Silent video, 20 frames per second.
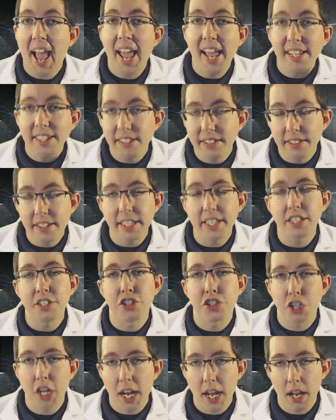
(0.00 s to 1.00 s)
as the
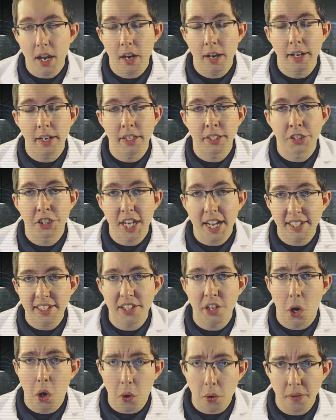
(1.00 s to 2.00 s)

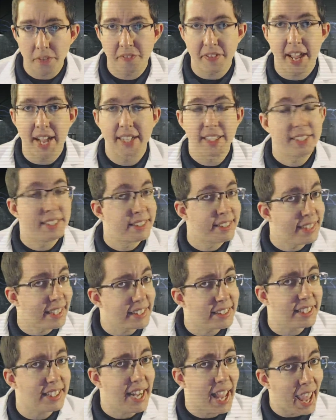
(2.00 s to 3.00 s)
enchanted artifact. It
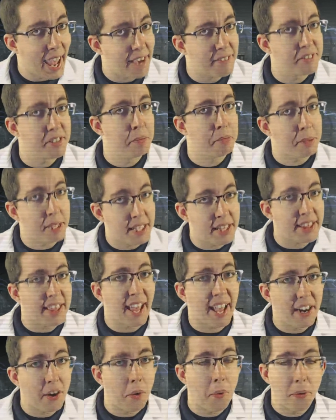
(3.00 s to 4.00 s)
doesn't have to be
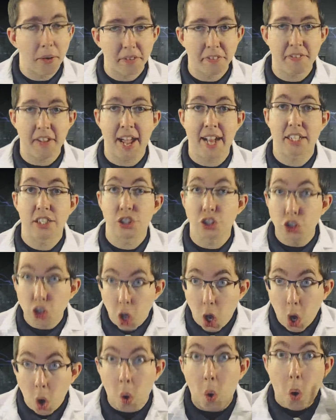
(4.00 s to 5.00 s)
that artifact.
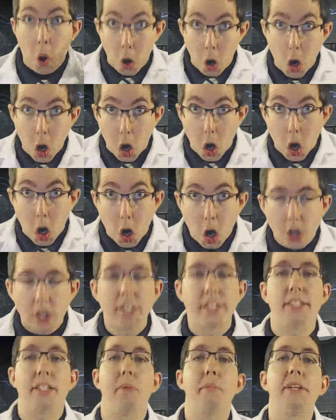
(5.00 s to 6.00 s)
So,
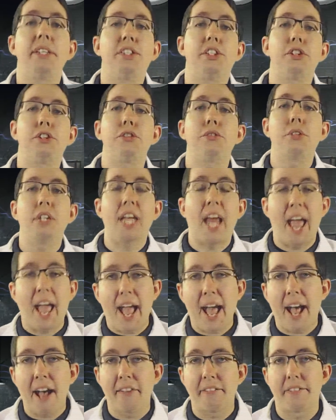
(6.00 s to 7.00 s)
that means you could
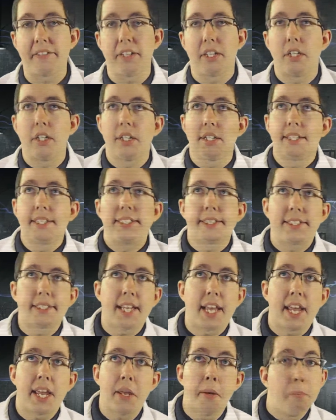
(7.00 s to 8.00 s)
have,
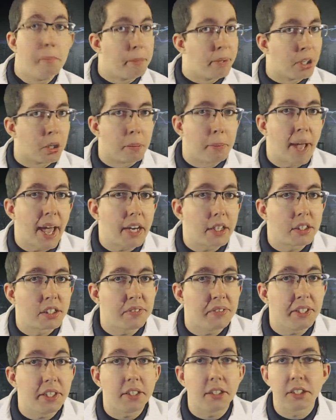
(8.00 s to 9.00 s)
say, Mirror
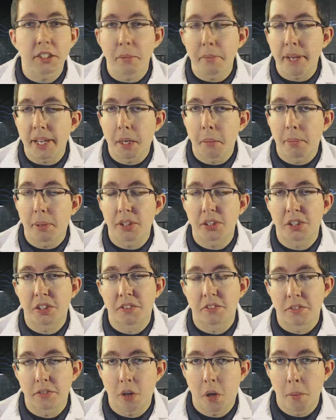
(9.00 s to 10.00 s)
Battlesphere to make a bunch
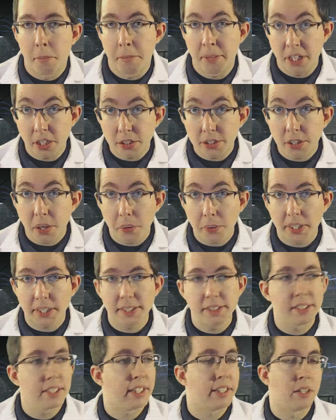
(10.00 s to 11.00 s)
of mirror
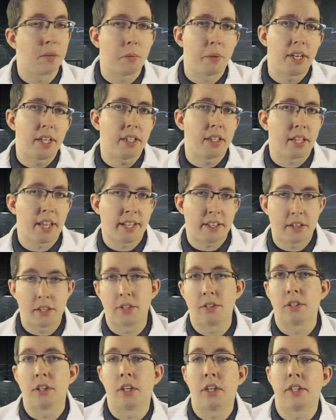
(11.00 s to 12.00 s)
tokens, and then win like
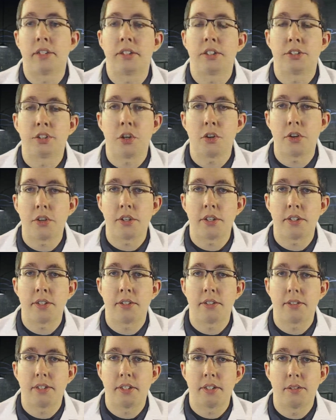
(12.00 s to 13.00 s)
the
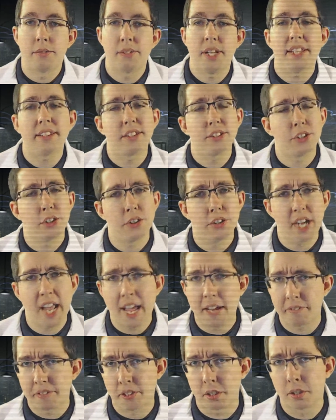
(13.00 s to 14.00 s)
turn, not the turn
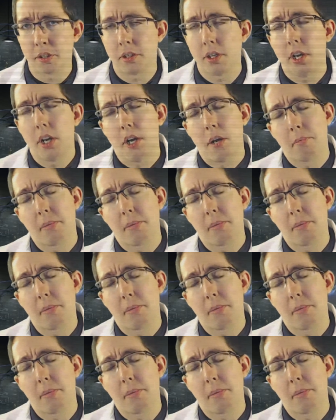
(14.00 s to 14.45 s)
after,